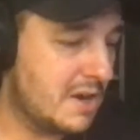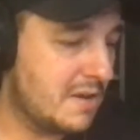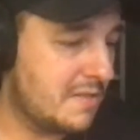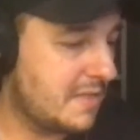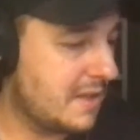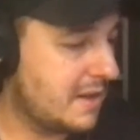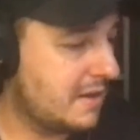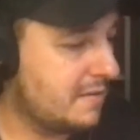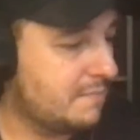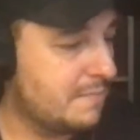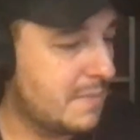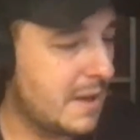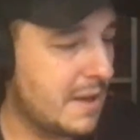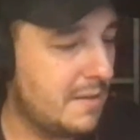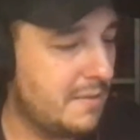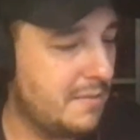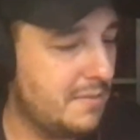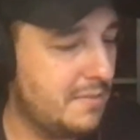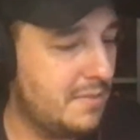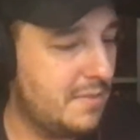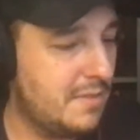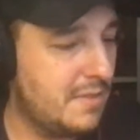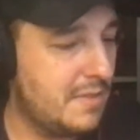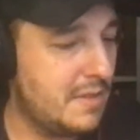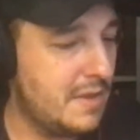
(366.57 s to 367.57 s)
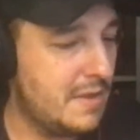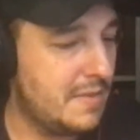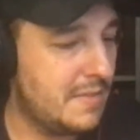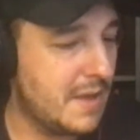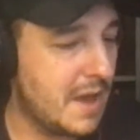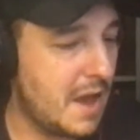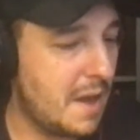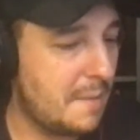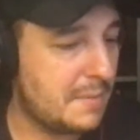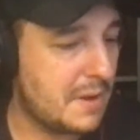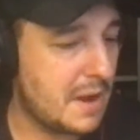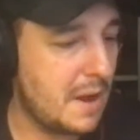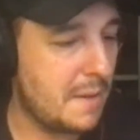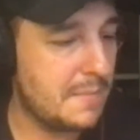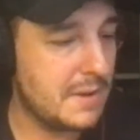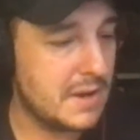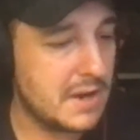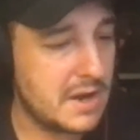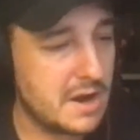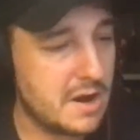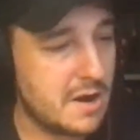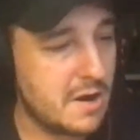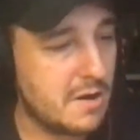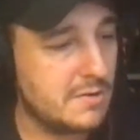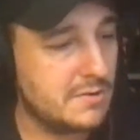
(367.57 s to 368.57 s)
to think about in the upcoming
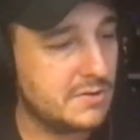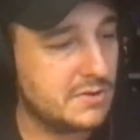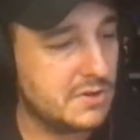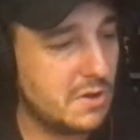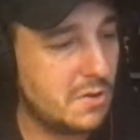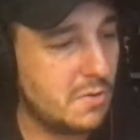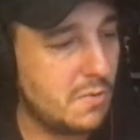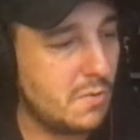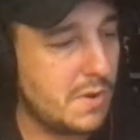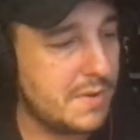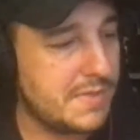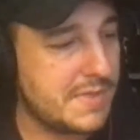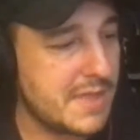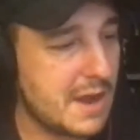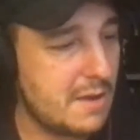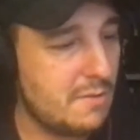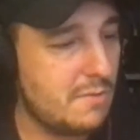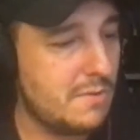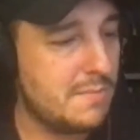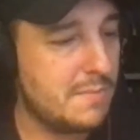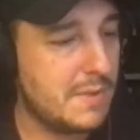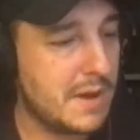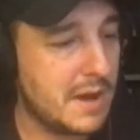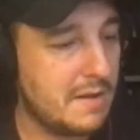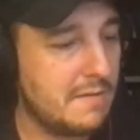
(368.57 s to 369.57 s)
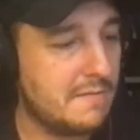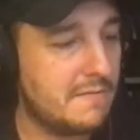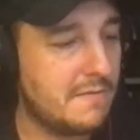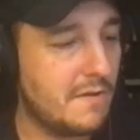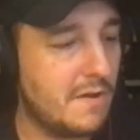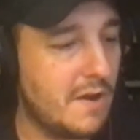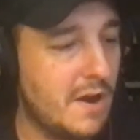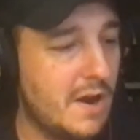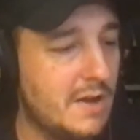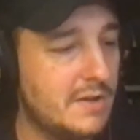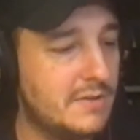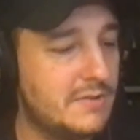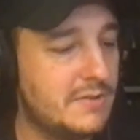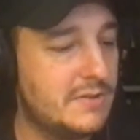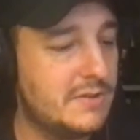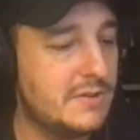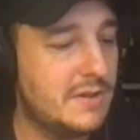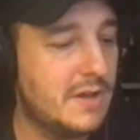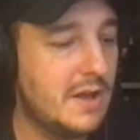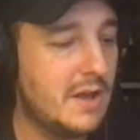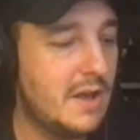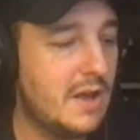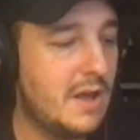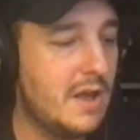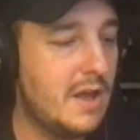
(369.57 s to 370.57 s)
year or so what that would mean for us.
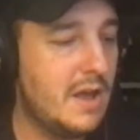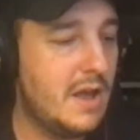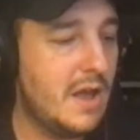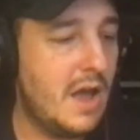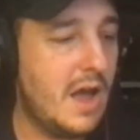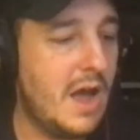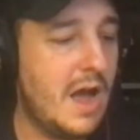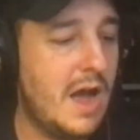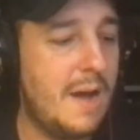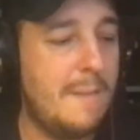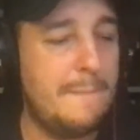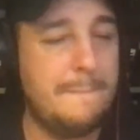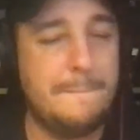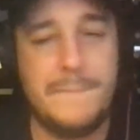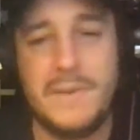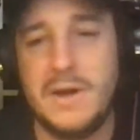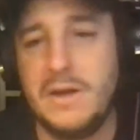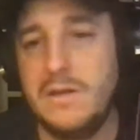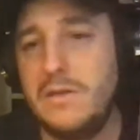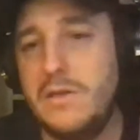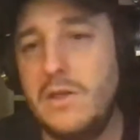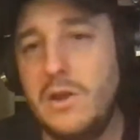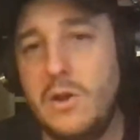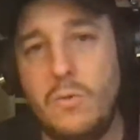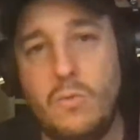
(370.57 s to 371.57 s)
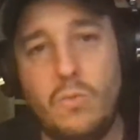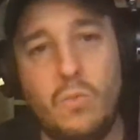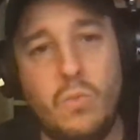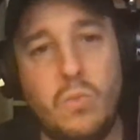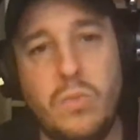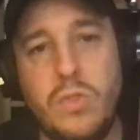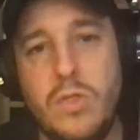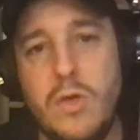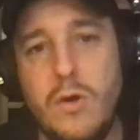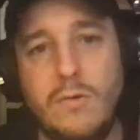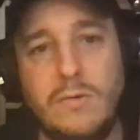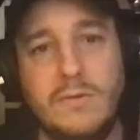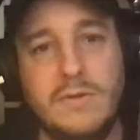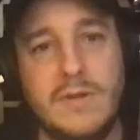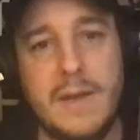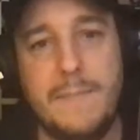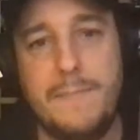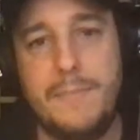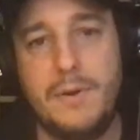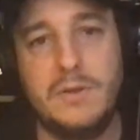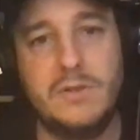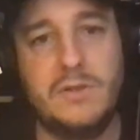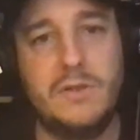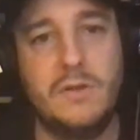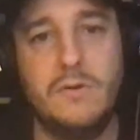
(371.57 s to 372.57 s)
But it
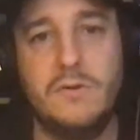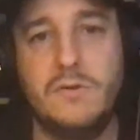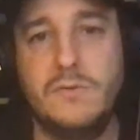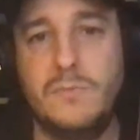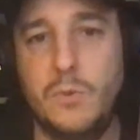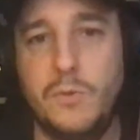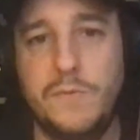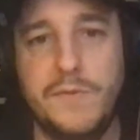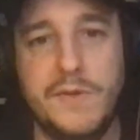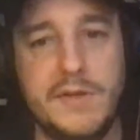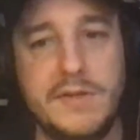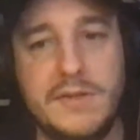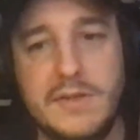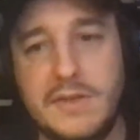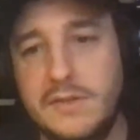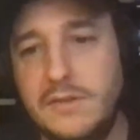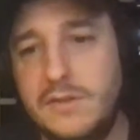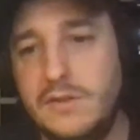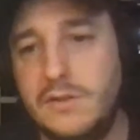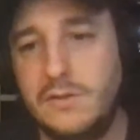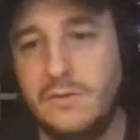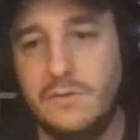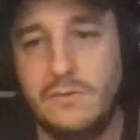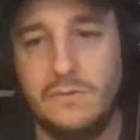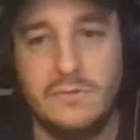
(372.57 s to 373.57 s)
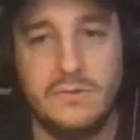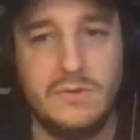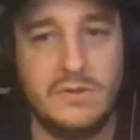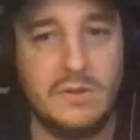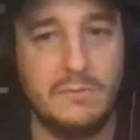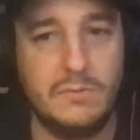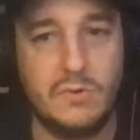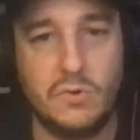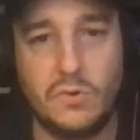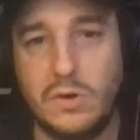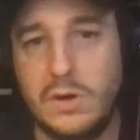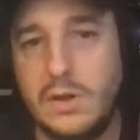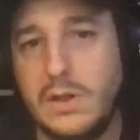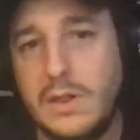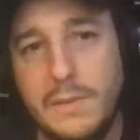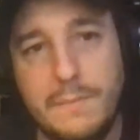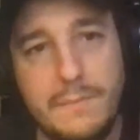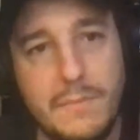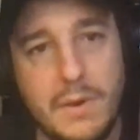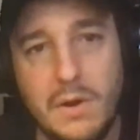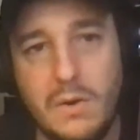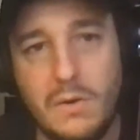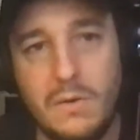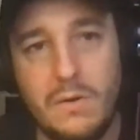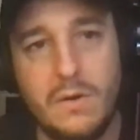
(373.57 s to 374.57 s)
puts those movies into some sort of
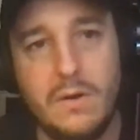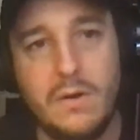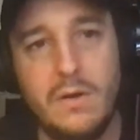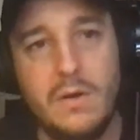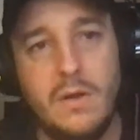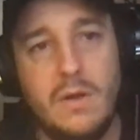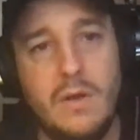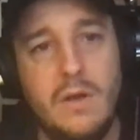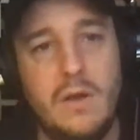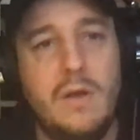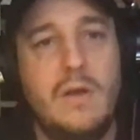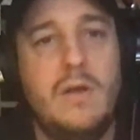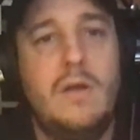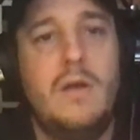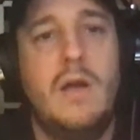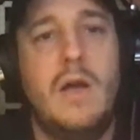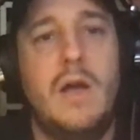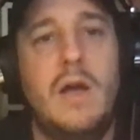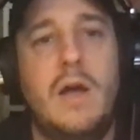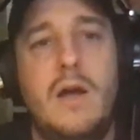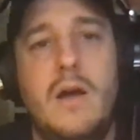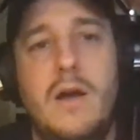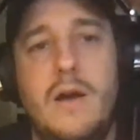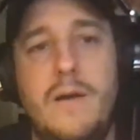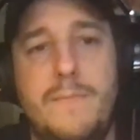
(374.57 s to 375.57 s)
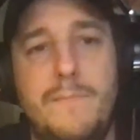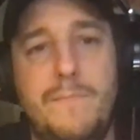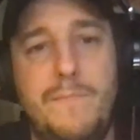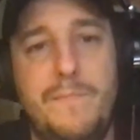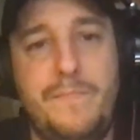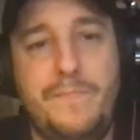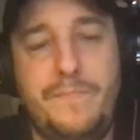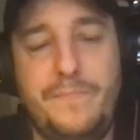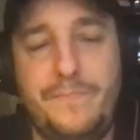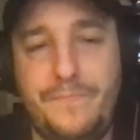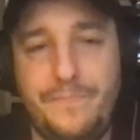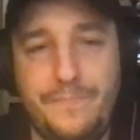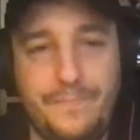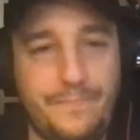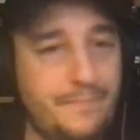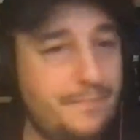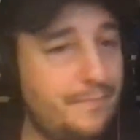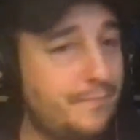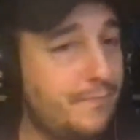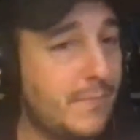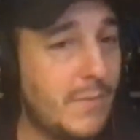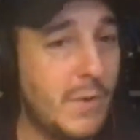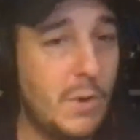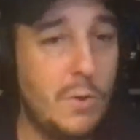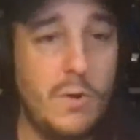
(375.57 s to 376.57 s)
limbo.
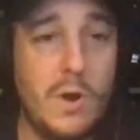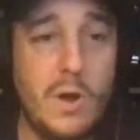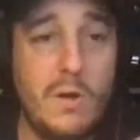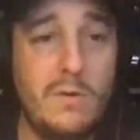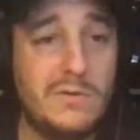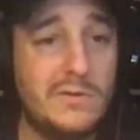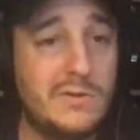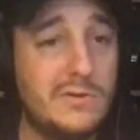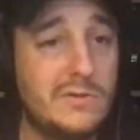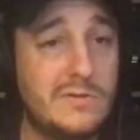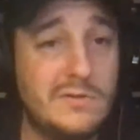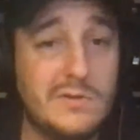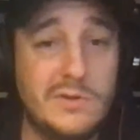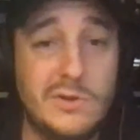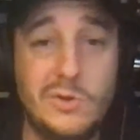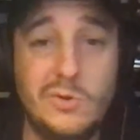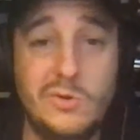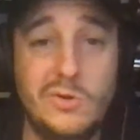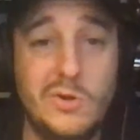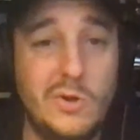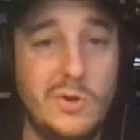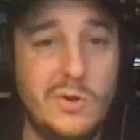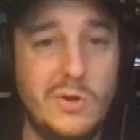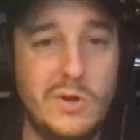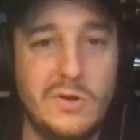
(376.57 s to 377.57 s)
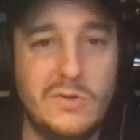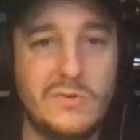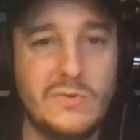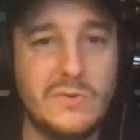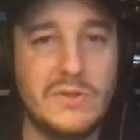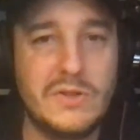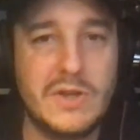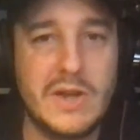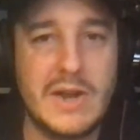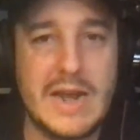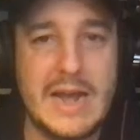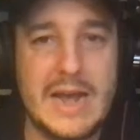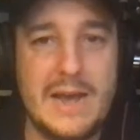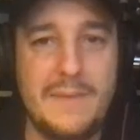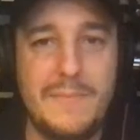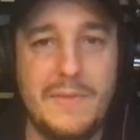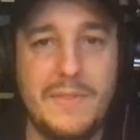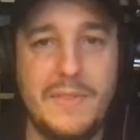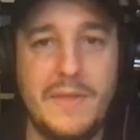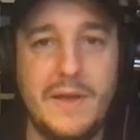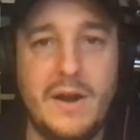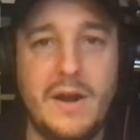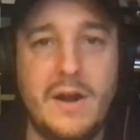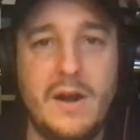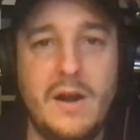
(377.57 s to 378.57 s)
Who knows? Who knows what's going to happen
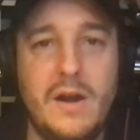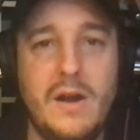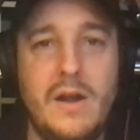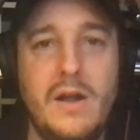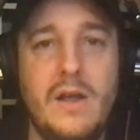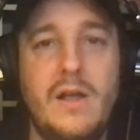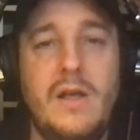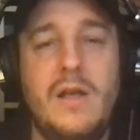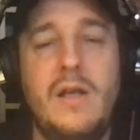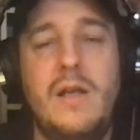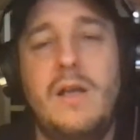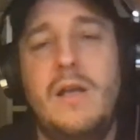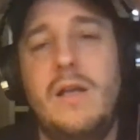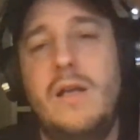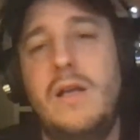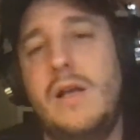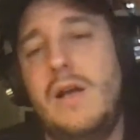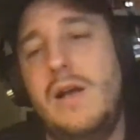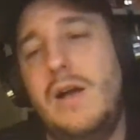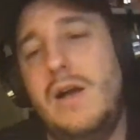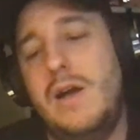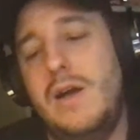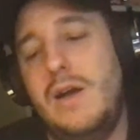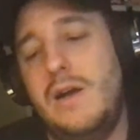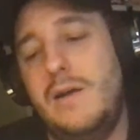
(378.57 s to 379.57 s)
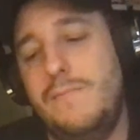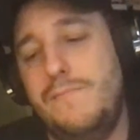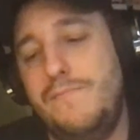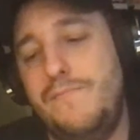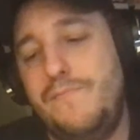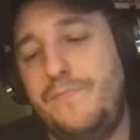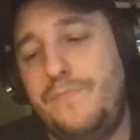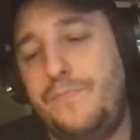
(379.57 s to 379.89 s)
there? I